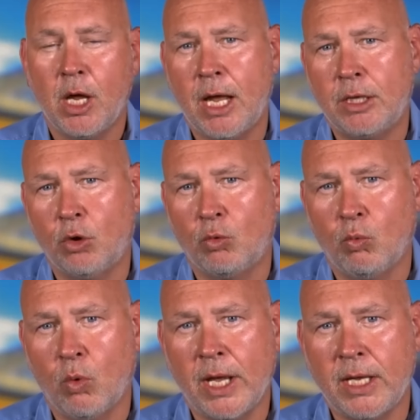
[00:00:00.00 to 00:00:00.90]
and the
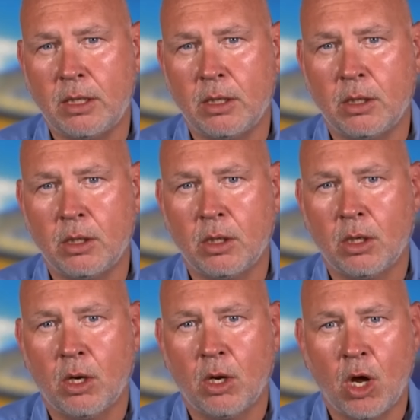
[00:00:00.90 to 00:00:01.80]
right
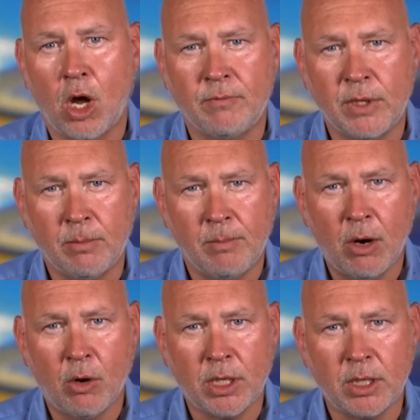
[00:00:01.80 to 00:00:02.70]
of the
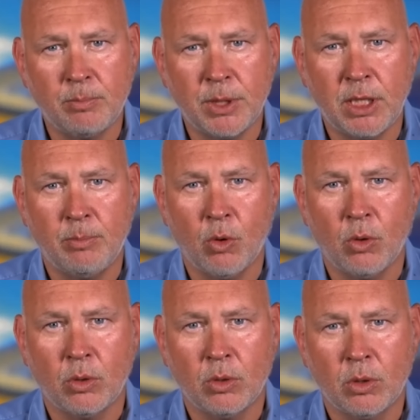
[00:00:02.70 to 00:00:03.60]
American people